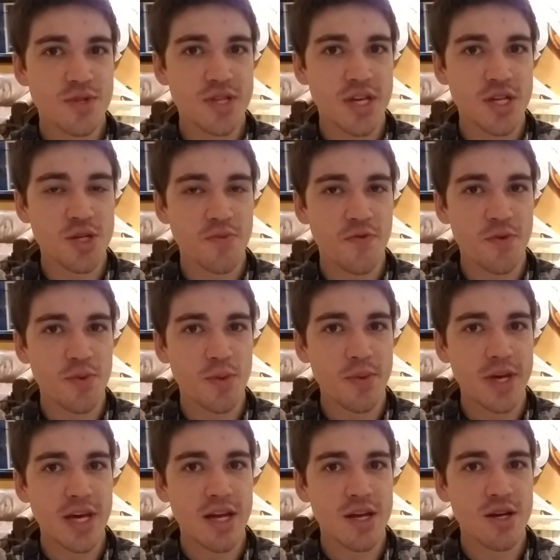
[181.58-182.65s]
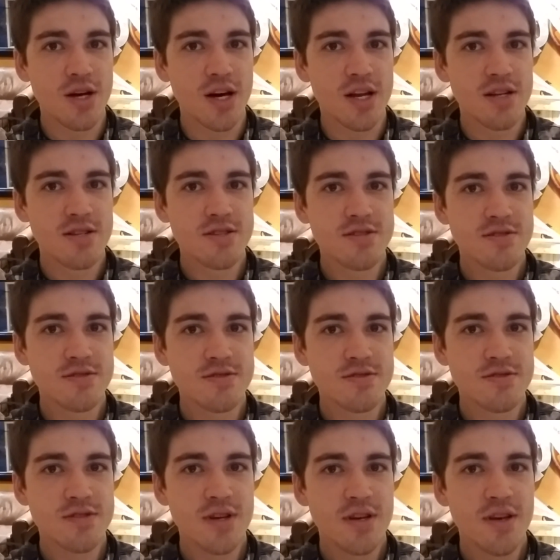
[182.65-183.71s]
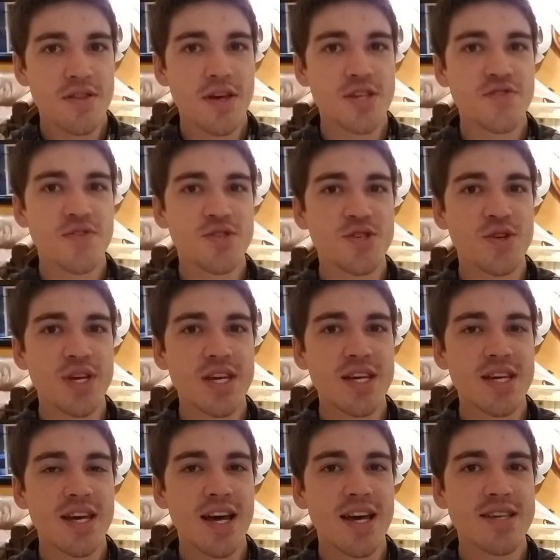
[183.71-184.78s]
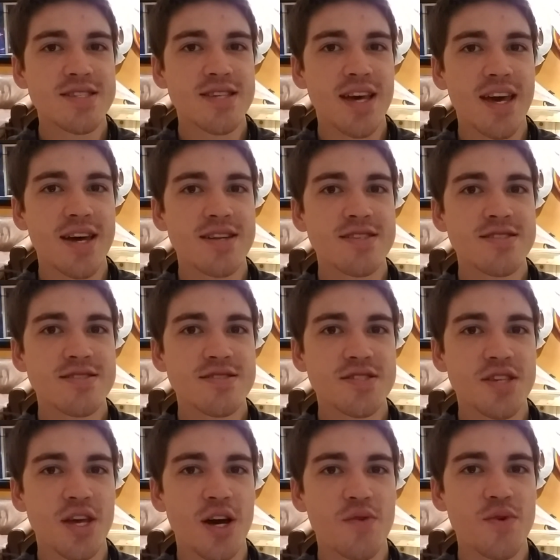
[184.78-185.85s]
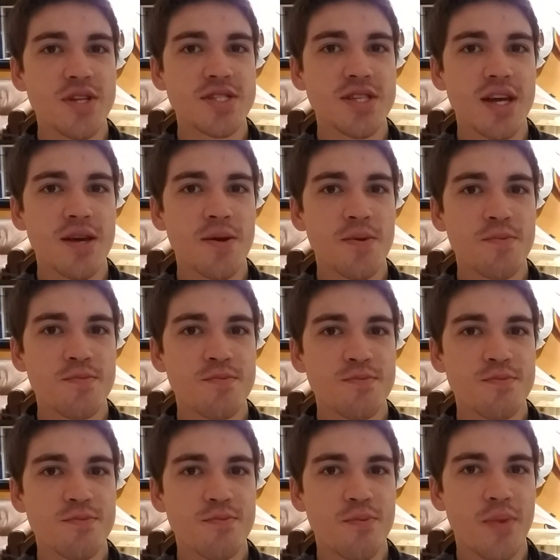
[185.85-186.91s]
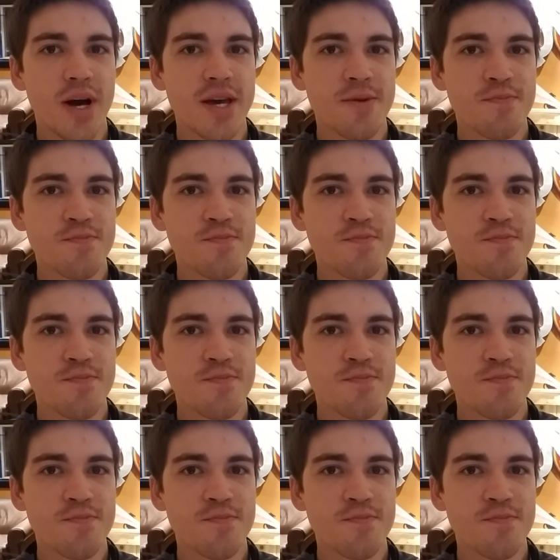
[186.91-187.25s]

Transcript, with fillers: teach them from the beginning on. Thanks for tuning in, guys, and see you on Wednesday. Bye.